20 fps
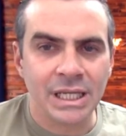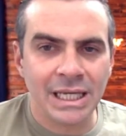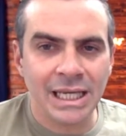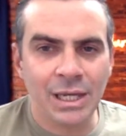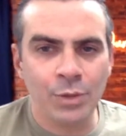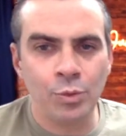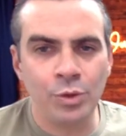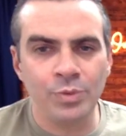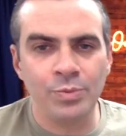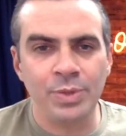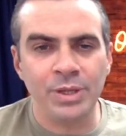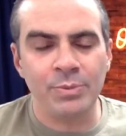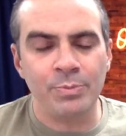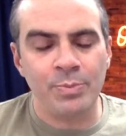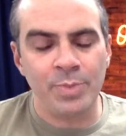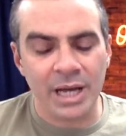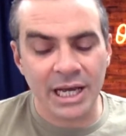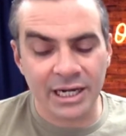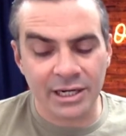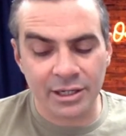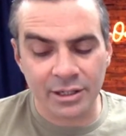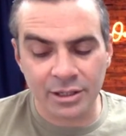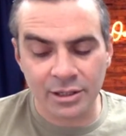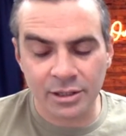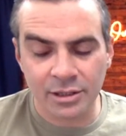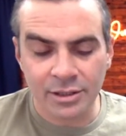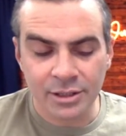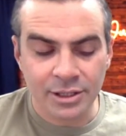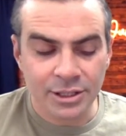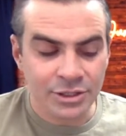it would be
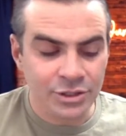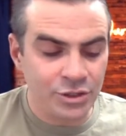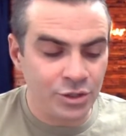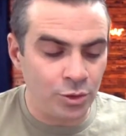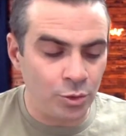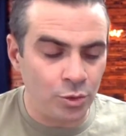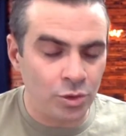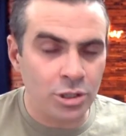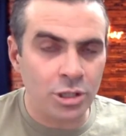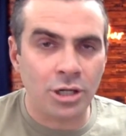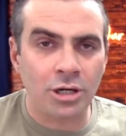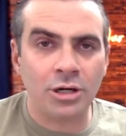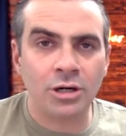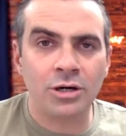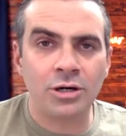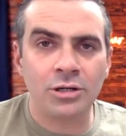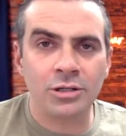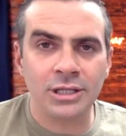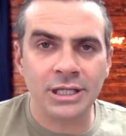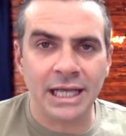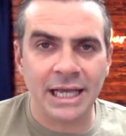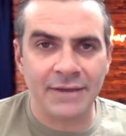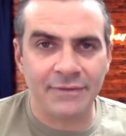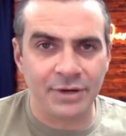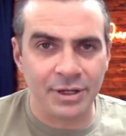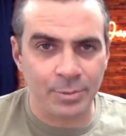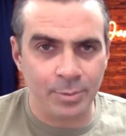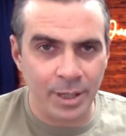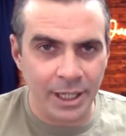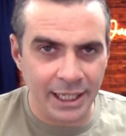better to call
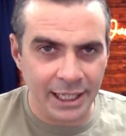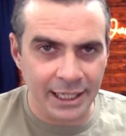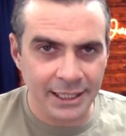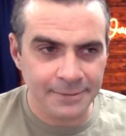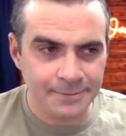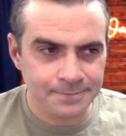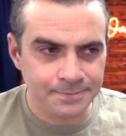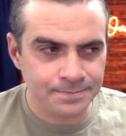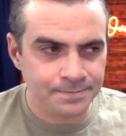everybody